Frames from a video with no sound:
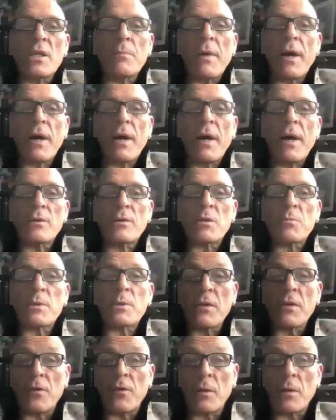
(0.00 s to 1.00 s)
about
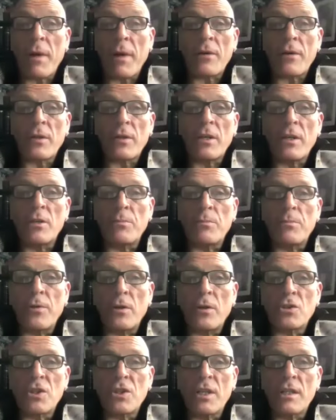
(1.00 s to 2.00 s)
specifically about the Eden
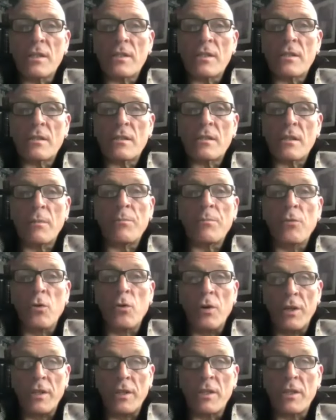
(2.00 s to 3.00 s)
projects that
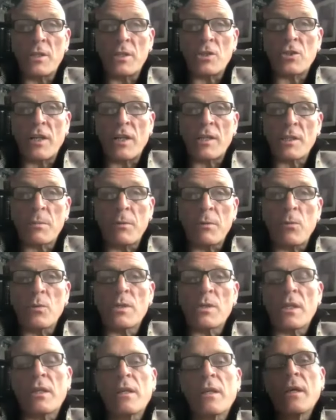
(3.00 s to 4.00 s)
brought in these strands? I mean,
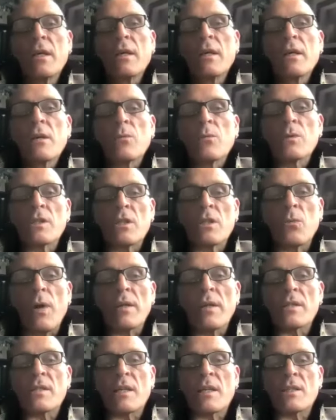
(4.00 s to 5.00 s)
was it the way
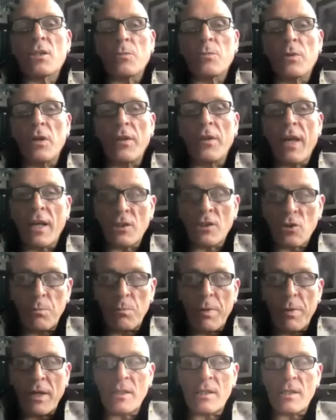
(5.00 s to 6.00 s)
it's set up, the actual
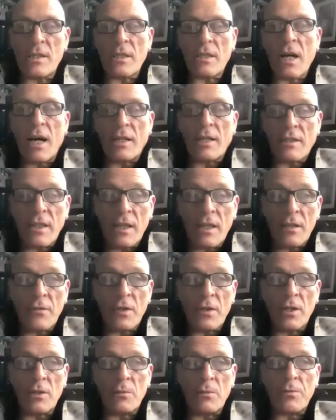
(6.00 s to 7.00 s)
basic idea of the
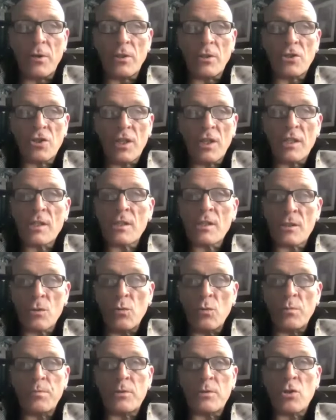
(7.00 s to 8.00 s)
Eden project,
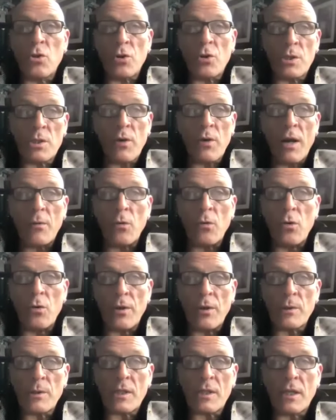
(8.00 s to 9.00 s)
sort of toys around all
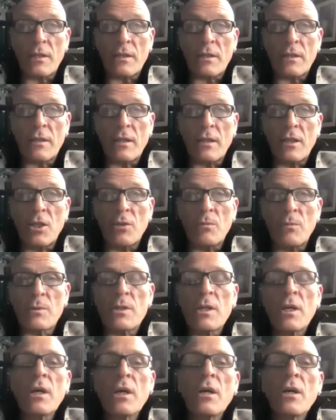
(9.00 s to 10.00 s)
those kind of
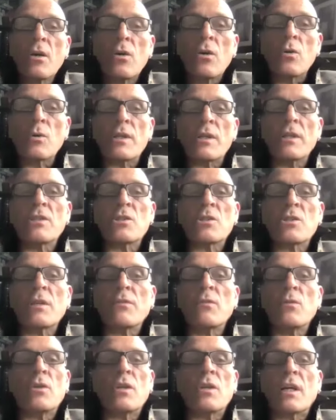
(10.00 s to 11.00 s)
themes, or do they just give
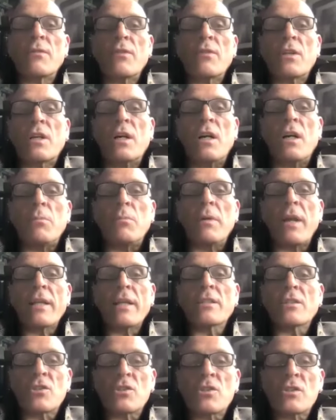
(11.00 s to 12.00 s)
you kind of a carte
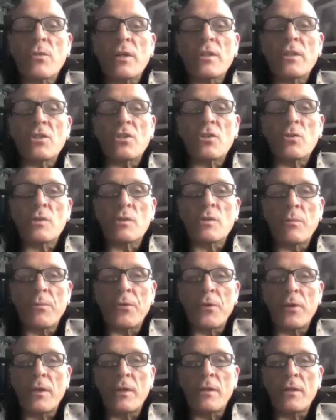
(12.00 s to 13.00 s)
blanche to actually do
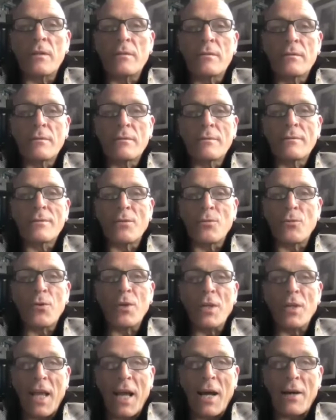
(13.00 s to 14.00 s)
something
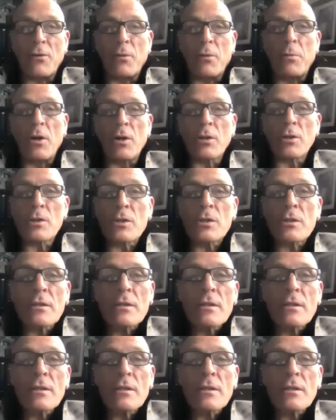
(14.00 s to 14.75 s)
really out of the box?